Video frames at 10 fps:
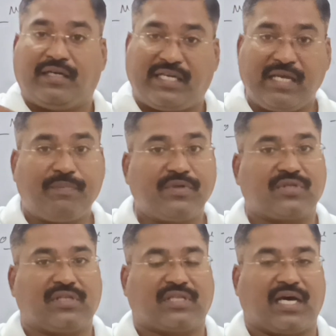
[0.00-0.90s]
Tipu
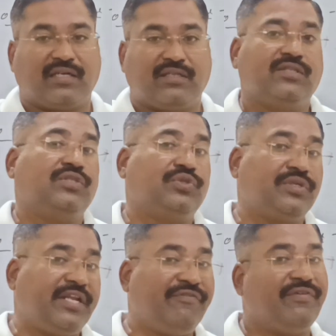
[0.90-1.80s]
Sultan, to
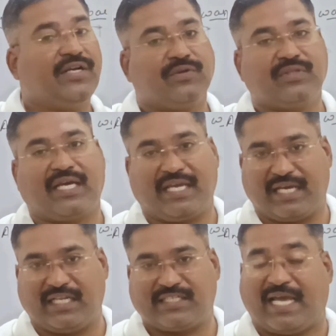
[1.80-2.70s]
defeat to the
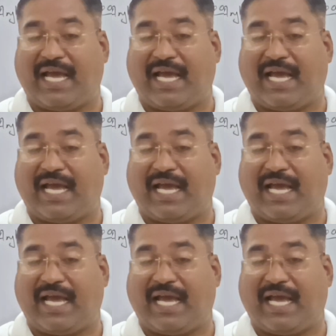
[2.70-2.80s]
English,